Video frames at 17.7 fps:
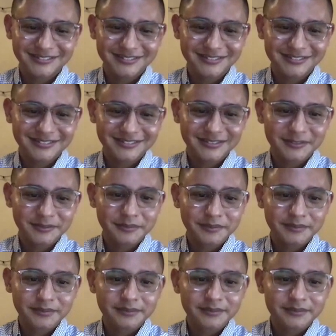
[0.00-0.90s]

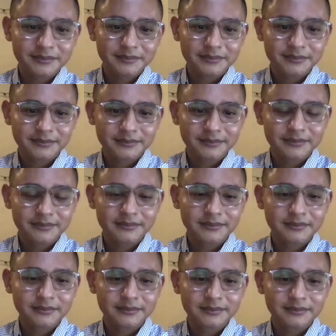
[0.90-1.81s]

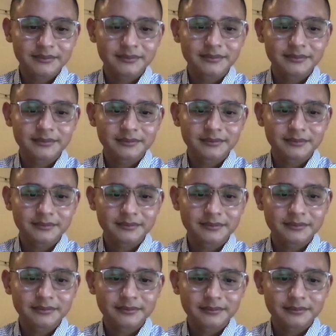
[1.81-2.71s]

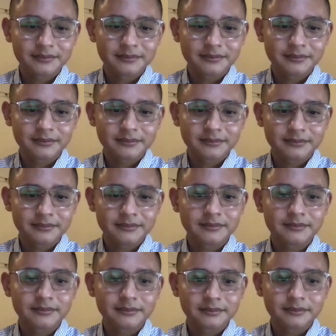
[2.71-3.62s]

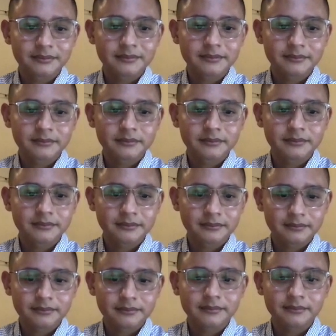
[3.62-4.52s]

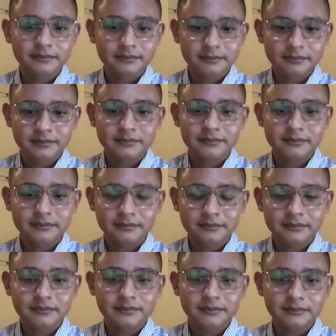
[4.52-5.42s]

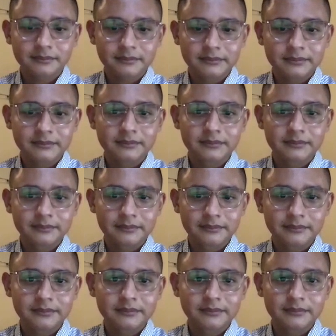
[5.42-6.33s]
The person shown says nothing.